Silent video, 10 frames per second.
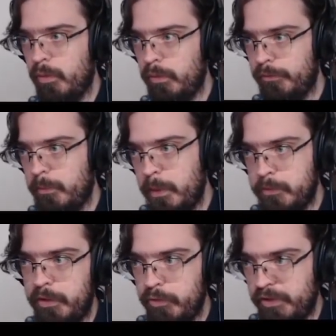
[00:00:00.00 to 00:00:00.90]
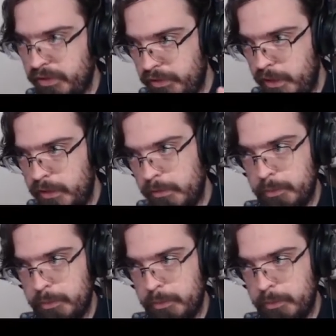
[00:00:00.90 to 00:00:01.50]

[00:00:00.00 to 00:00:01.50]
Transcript: all of the memory addresses in this